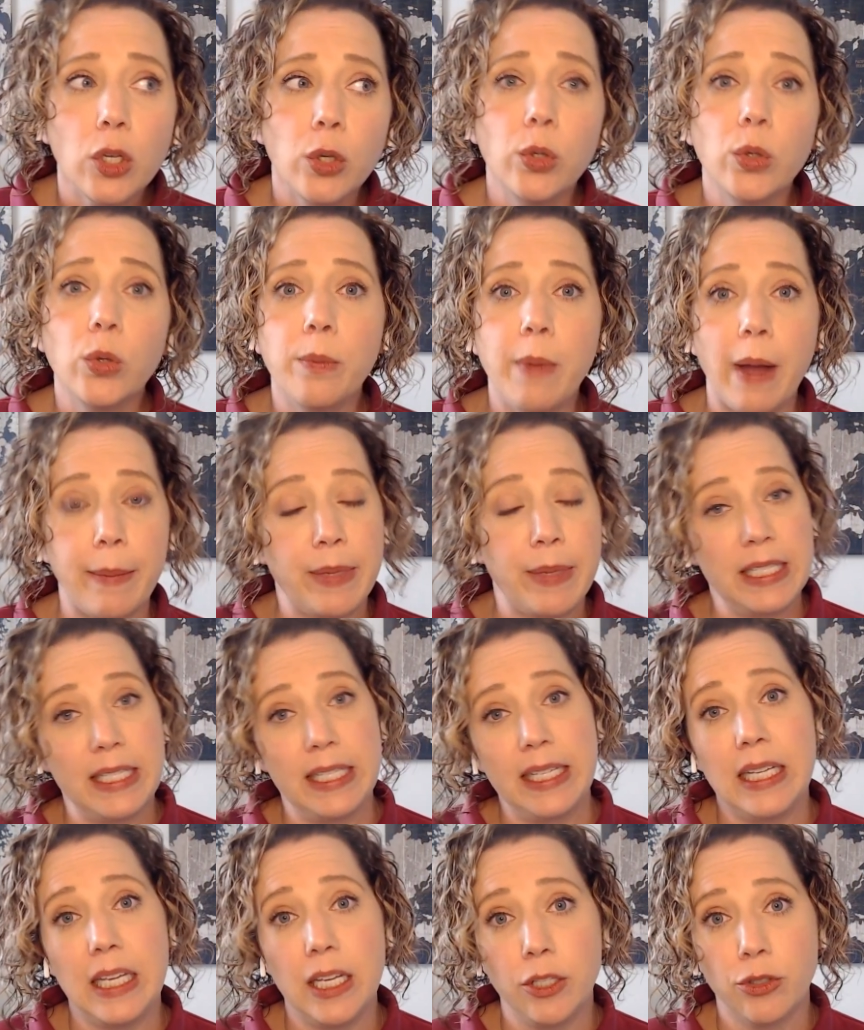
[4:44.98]
who might be
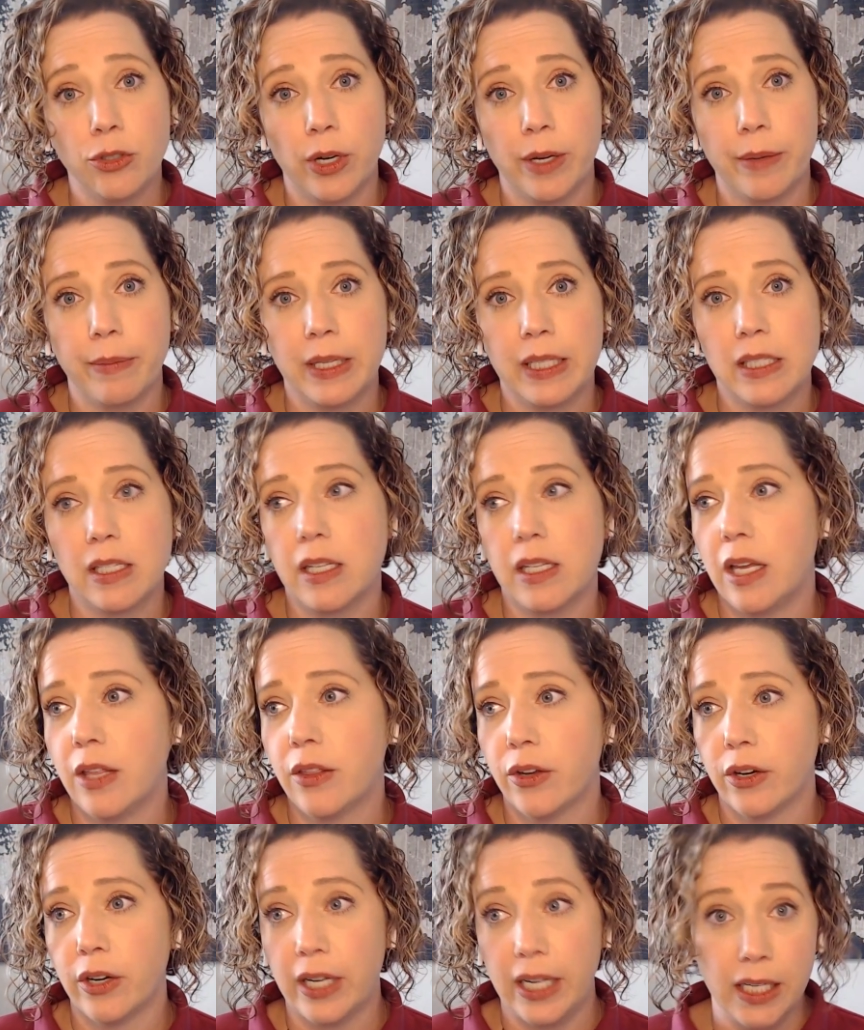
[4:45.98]
seeking treatments
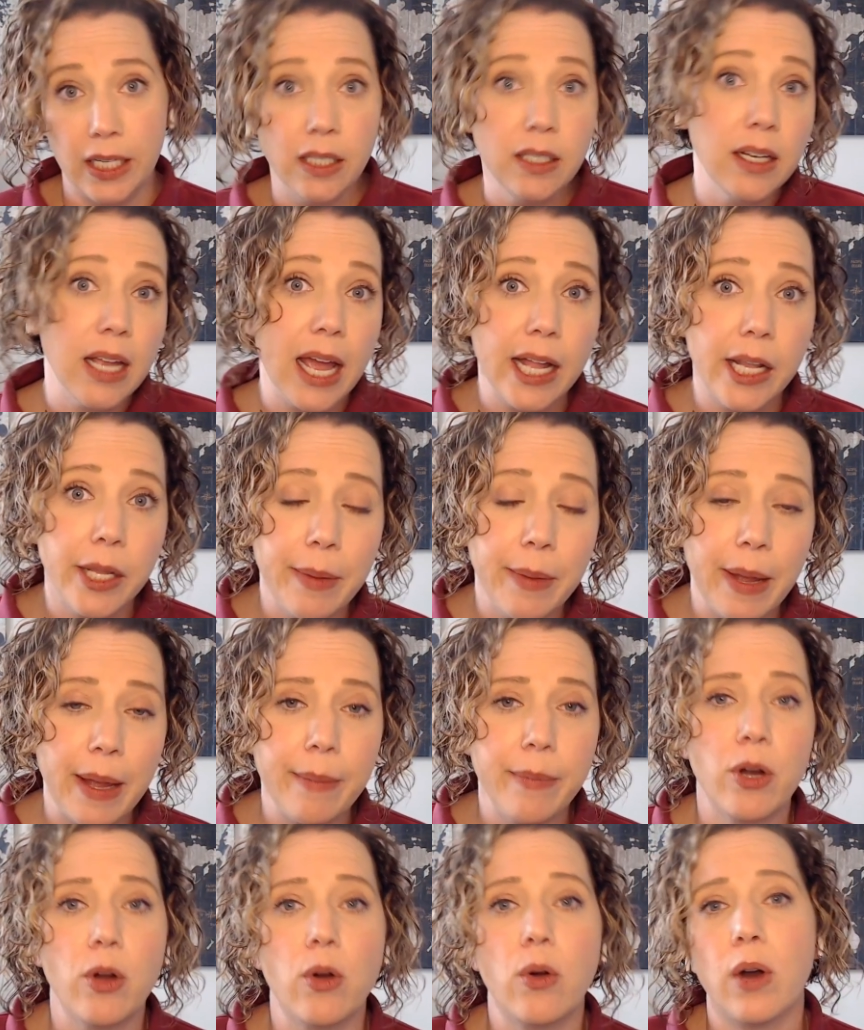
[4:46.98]
either in
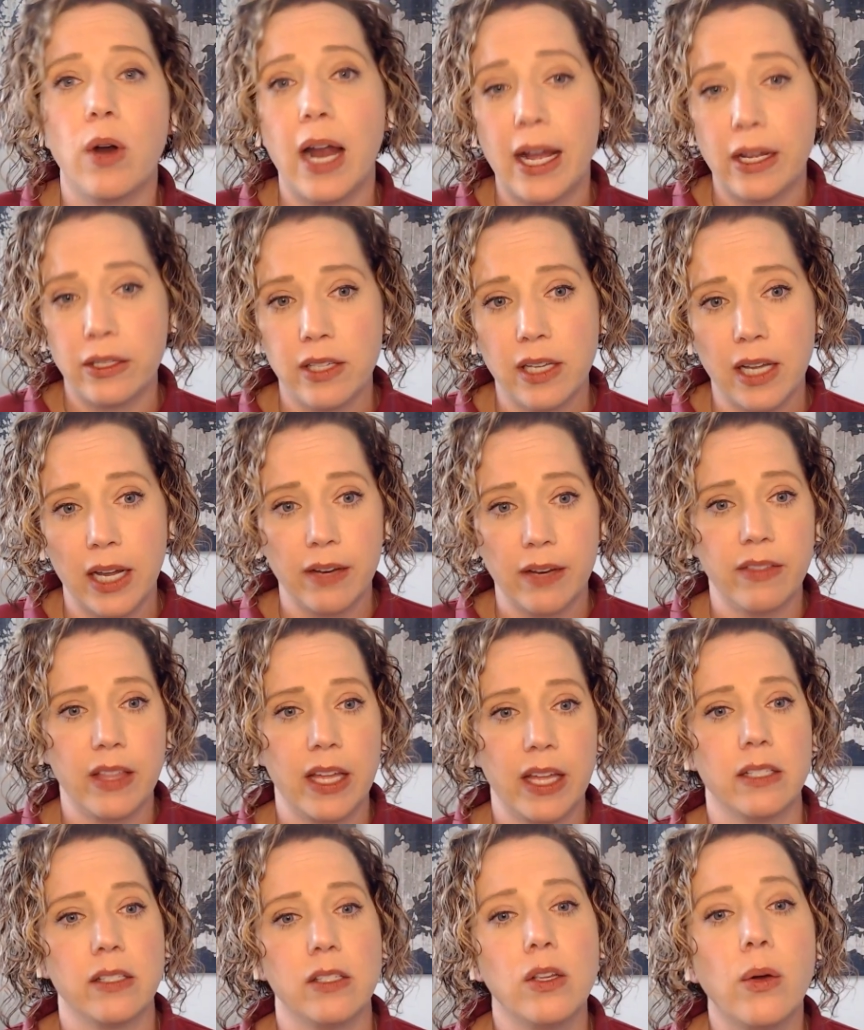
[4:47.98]
Alabama or outside of
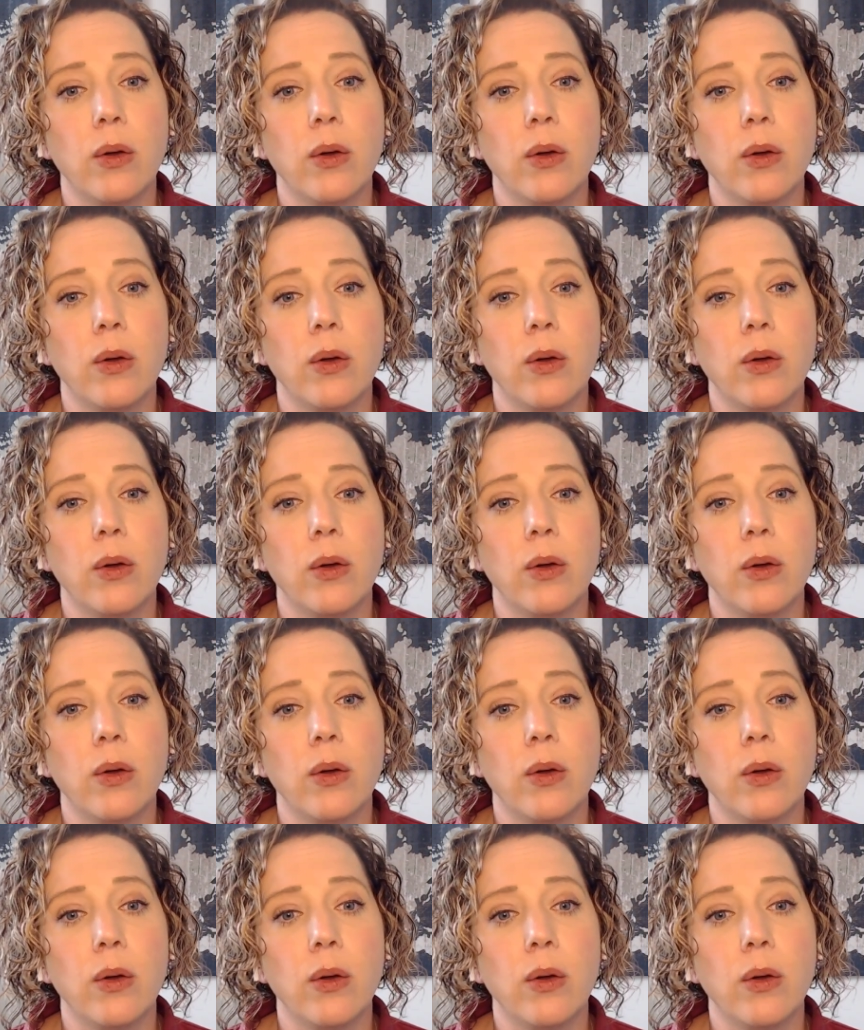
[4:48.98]
that.